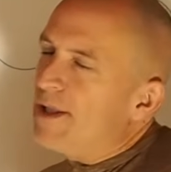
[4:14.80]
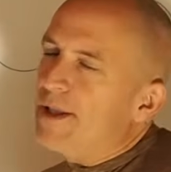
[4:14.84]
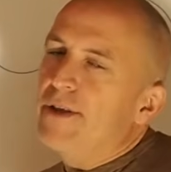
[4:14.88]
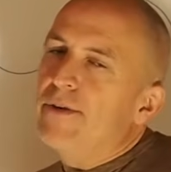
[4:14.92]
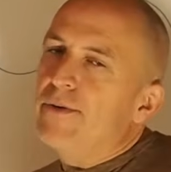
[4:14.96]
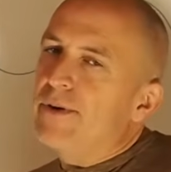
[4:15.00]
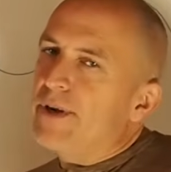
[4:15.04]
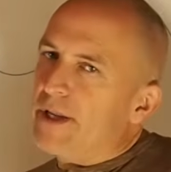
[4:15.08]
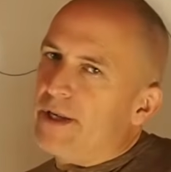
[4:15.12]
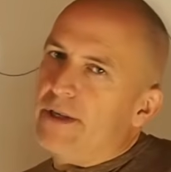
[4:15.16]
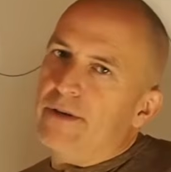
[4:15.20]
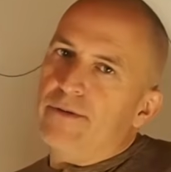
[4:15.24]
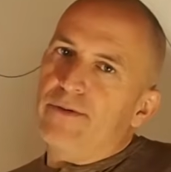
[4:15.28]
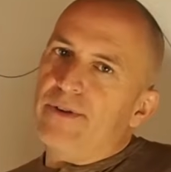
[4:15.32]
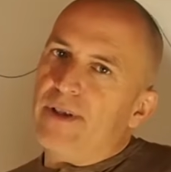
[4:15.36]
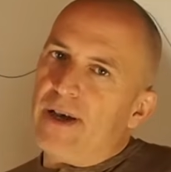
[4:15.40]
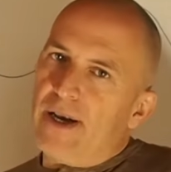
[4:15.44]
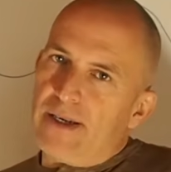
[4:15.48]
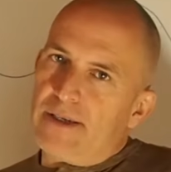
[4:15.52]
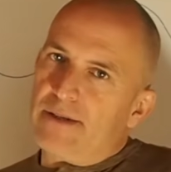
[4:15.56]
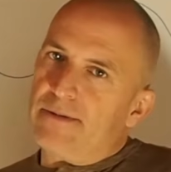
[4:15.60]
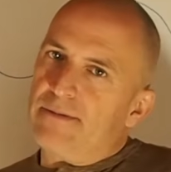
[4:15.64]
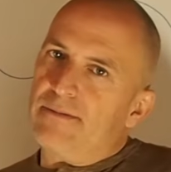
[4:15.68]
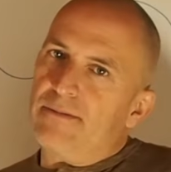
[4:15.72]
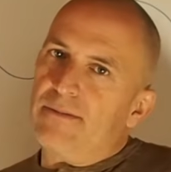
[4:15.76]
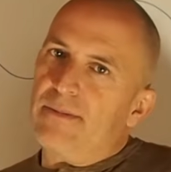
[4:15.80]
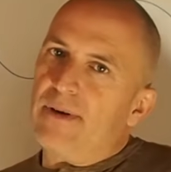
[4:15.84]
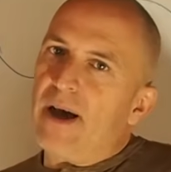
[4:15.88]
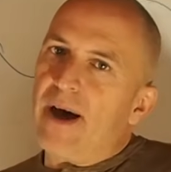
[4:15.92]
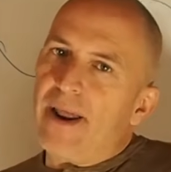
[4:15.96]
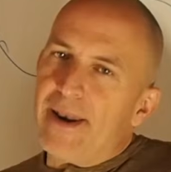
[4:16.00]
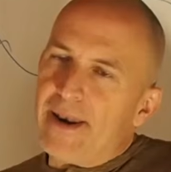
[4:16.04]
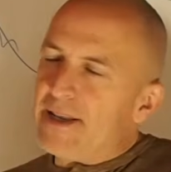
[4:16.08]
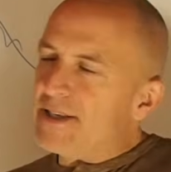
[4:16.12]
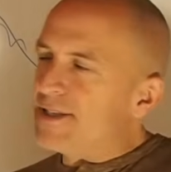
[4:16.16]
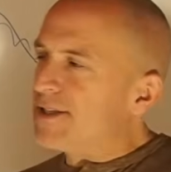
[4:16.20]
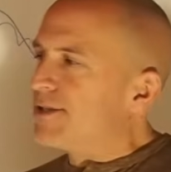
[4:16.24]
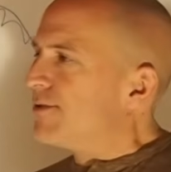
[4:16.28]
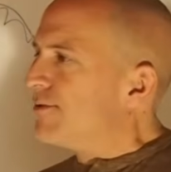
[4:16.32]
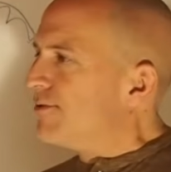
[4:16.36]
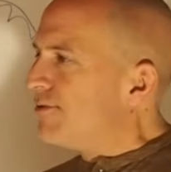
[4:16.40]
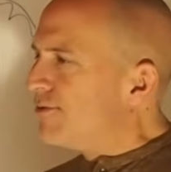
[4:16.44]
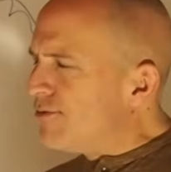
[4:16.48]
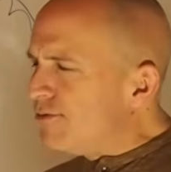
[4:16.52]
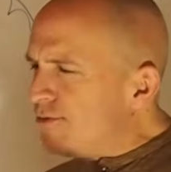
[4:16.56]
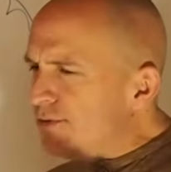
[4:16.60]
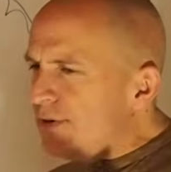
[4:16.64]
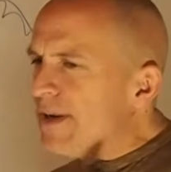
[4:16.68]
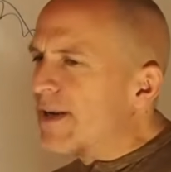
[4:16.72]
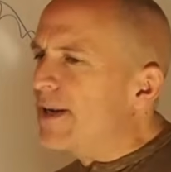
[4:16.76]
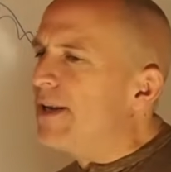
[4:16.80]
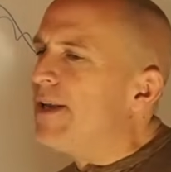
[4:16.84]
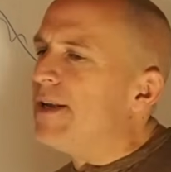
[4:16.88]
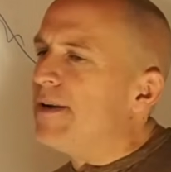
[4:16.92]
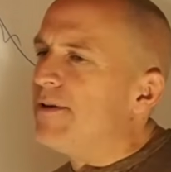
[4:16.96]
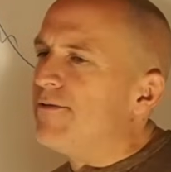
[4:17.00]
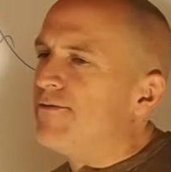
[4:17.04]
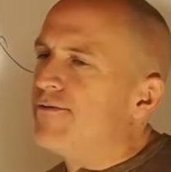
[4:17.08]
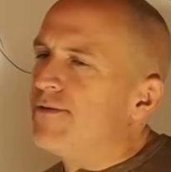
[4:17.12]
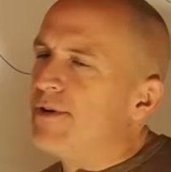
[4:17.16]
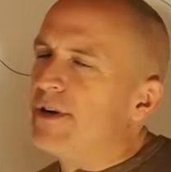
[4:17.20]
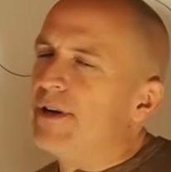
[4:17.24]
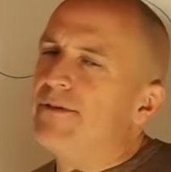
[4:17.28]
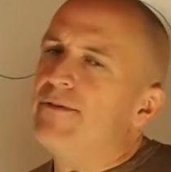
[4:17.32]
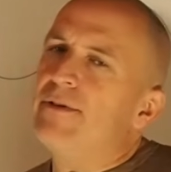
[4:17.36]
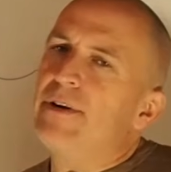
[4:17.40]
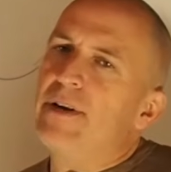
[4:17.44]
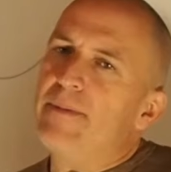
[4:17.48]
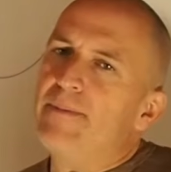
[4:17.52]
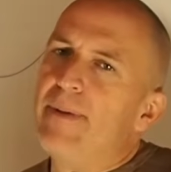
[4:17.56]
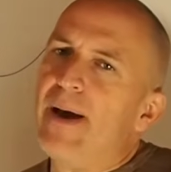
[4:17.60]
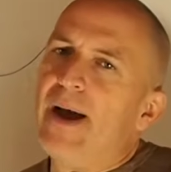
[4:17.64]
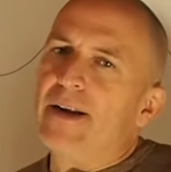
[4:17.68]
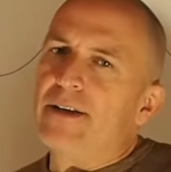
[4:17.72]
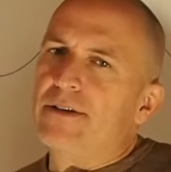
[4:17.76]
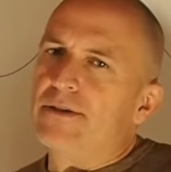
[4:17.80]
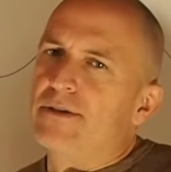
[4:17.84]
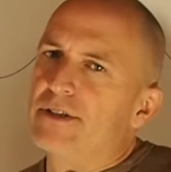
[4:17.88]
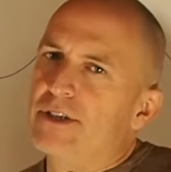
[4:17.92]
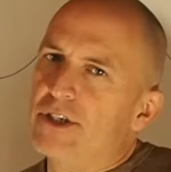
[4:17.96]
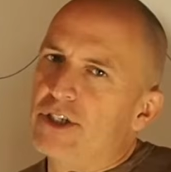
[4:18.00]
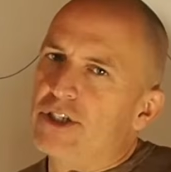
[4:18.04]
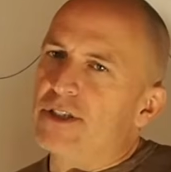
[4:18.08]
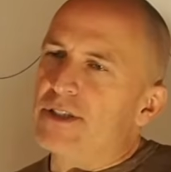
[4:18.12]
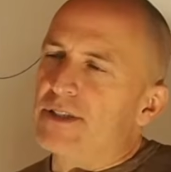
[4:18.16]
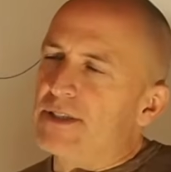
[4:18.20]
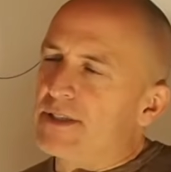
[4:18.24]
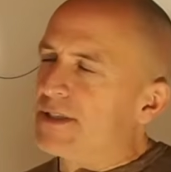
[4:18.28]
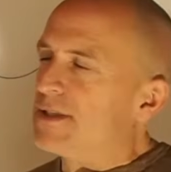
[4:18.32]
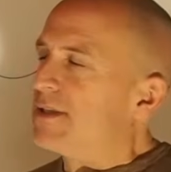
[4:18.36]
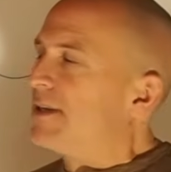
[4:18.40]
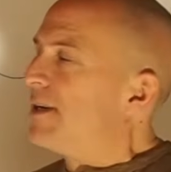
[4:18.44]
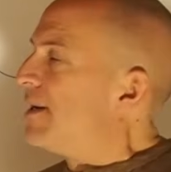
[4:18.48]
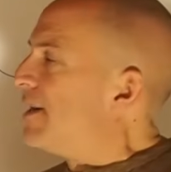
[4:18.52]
you can do that unless you're really in really bad conditions,